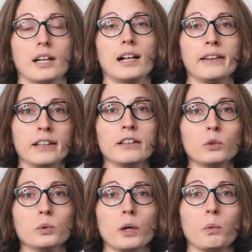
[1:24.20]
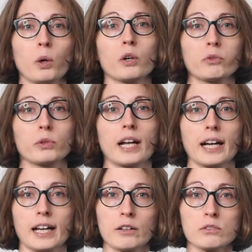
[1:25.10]
I'll then do a walk through an
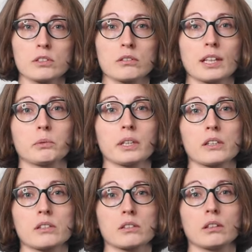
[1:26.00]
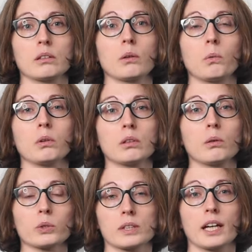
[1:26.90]
account so that we can see what it
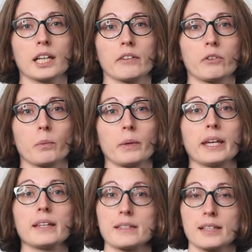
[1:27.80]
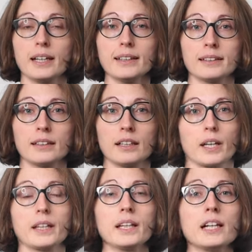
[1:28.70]
looks like from the inside.
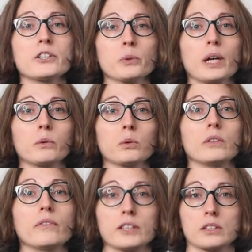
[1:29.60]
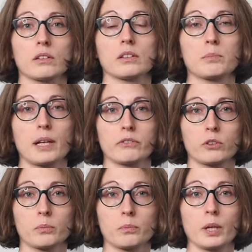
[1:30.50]
And then I'll show you how to invest on this
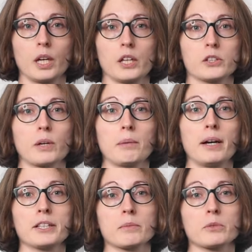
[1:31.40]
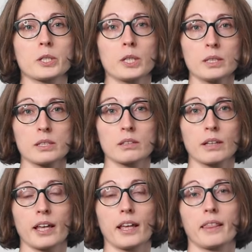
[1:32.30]
platform. So I'll buy some shares
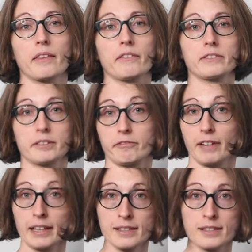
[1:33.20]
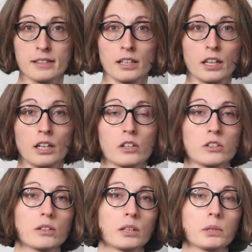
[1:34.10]
and some funds
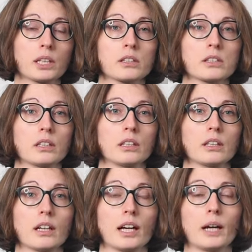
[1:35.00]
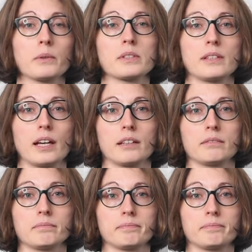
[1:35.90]
so that we can see how it's done.